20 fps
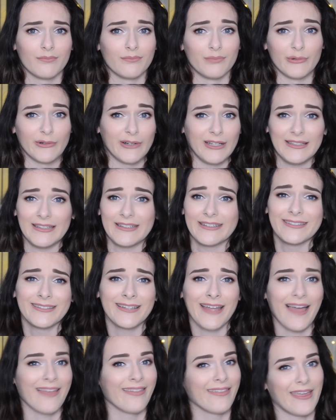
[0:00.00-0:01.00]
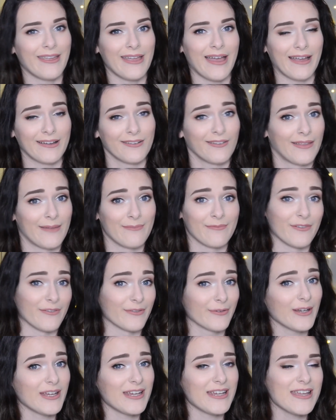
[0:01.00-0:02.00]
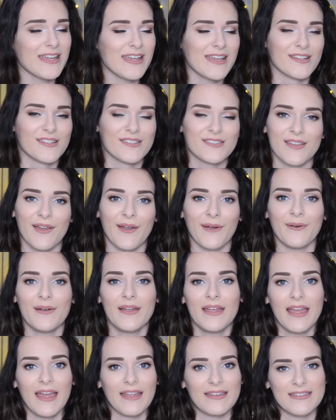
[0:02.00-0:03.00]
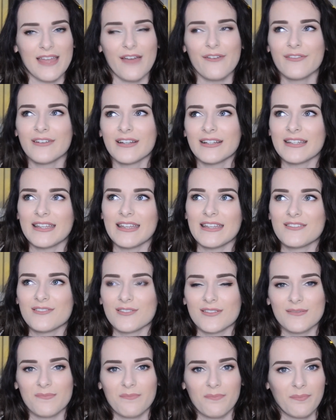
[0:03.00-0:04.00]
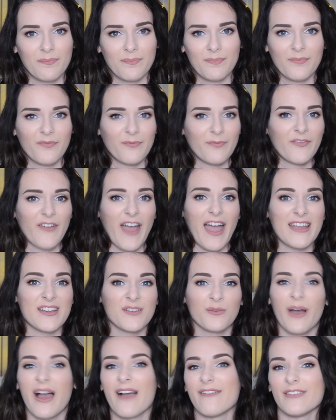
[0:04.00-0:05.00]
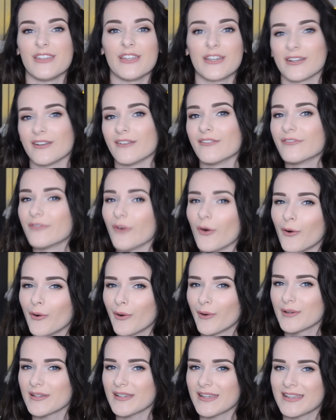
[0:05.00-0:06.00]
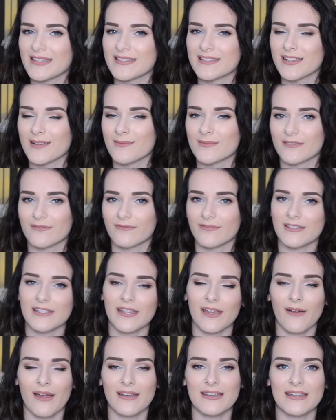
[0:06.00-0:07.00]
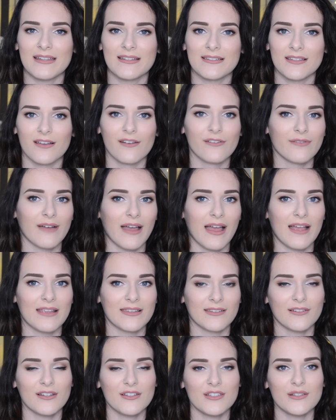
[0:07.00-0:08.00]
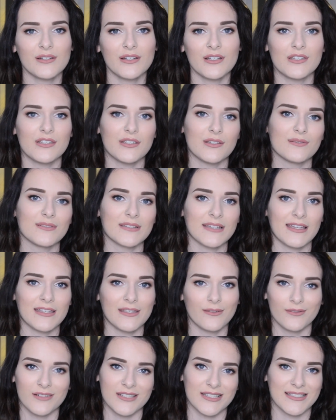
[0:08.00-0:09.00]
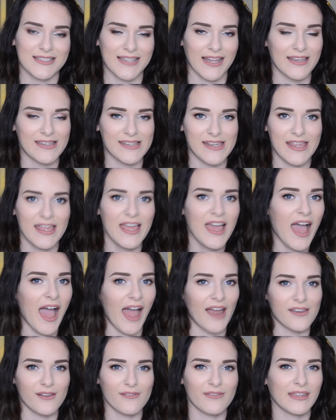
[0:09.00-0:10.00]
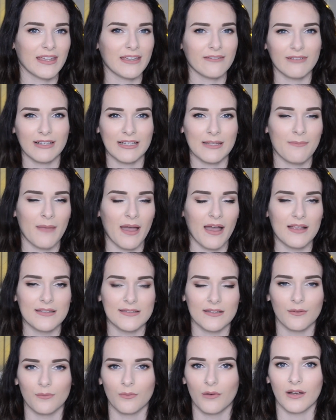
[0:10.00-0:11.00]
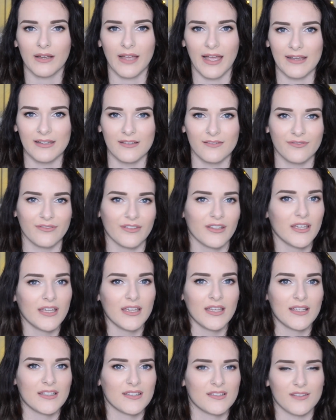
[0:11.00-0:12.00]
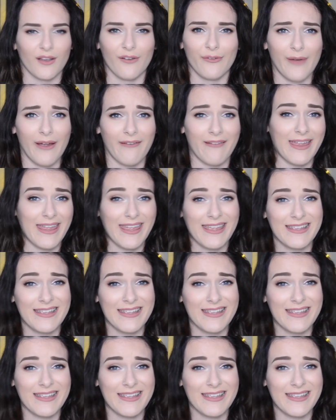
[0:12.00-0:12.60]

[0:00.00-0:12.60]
brilliant, and I got them for free. So definitely just find whatever you can afford in terms of video editing software. As long as you can use it and you understand it, I don't think it really matters on what kind of software it